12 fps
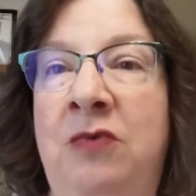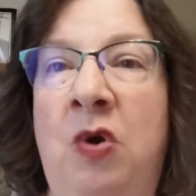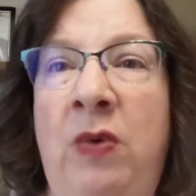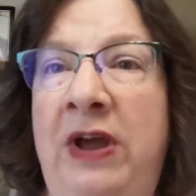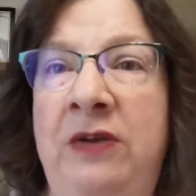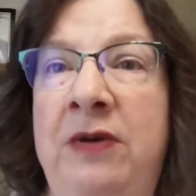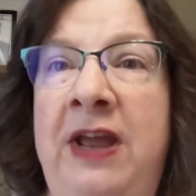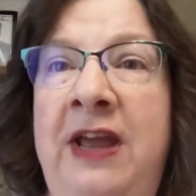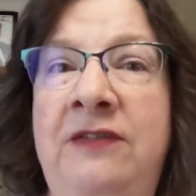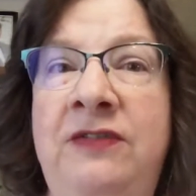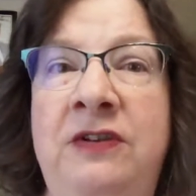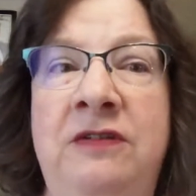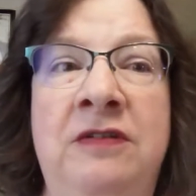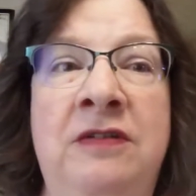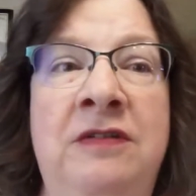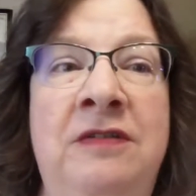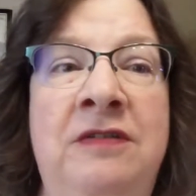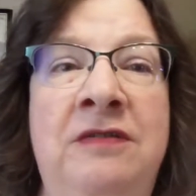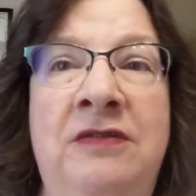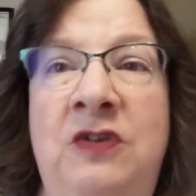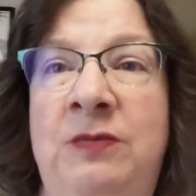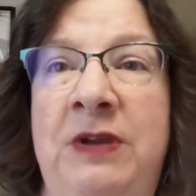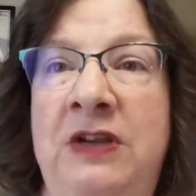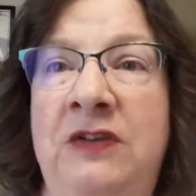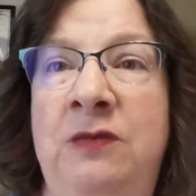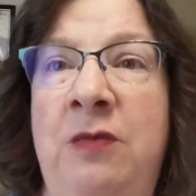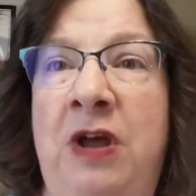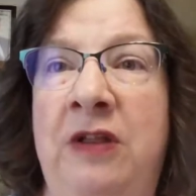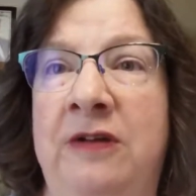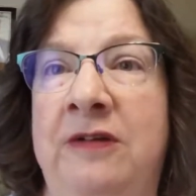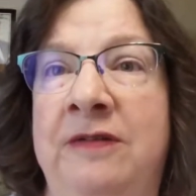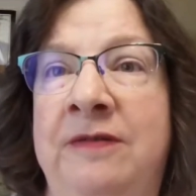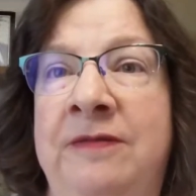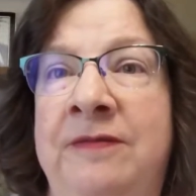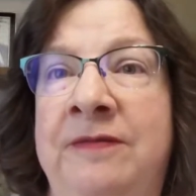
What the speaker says: Well, why do I have to? Just make it smaller.